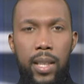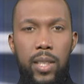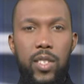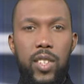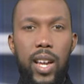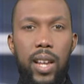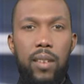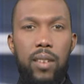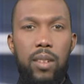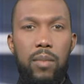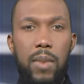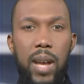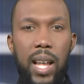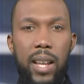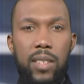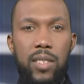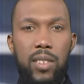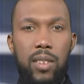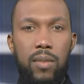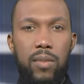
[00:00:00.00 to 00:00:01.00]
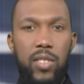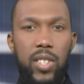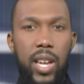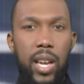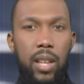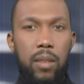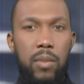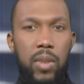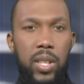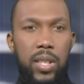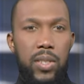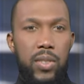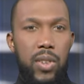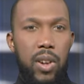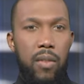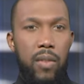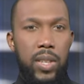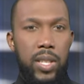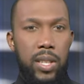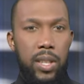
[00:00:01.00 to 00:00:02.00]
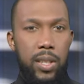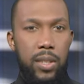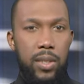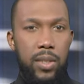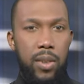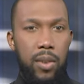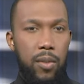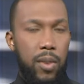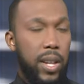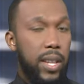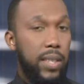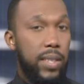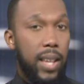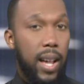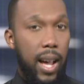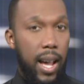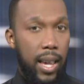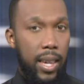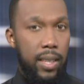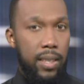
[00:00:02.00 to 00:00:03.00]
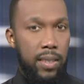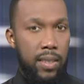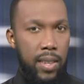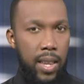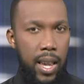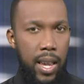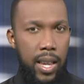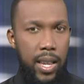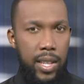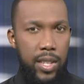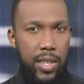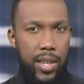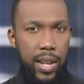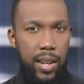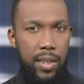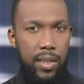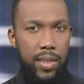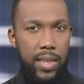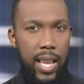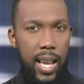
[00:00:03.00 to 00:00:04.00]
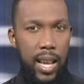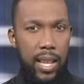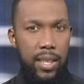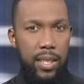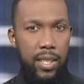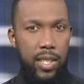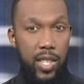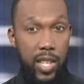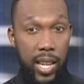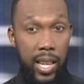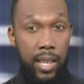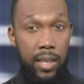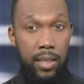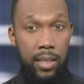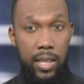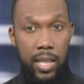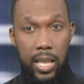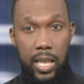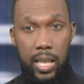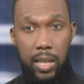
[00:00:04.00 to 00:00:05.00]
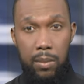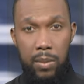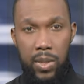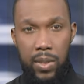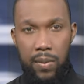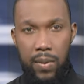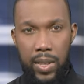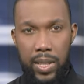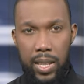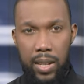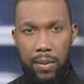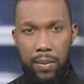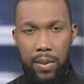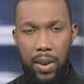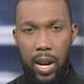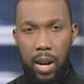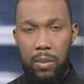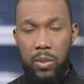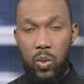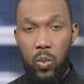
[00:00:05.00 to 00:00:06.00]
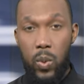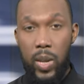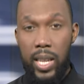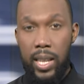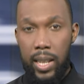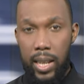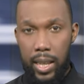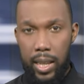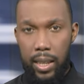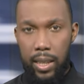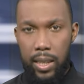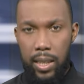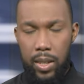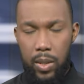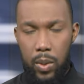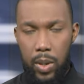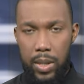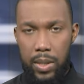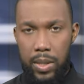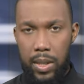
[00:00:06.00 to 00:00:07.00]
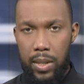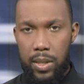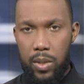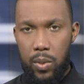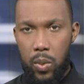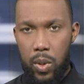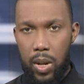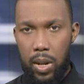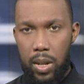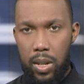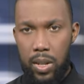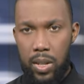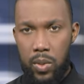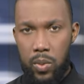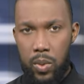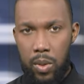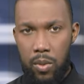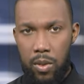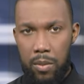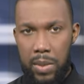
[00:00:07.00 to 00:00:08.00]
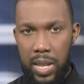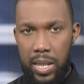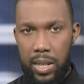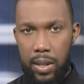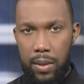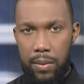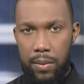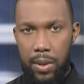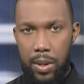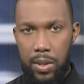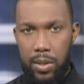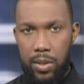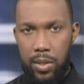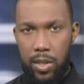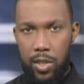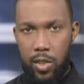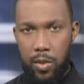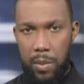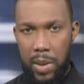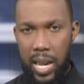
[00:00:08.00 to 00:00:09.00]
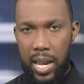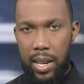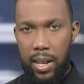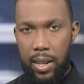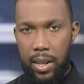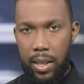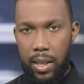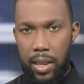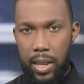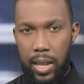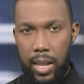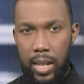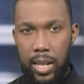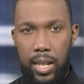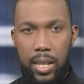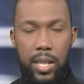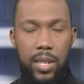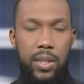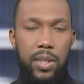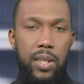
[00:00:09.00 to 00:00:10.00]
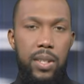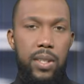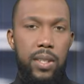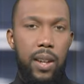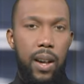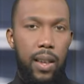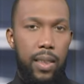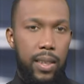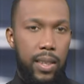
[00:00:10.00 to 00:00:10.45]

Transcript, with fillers: General Manager of JN Money Services, Horace Hines, shares that JN teams visit farms weekly to assist workers with remitting funds to Jamaica in addition to other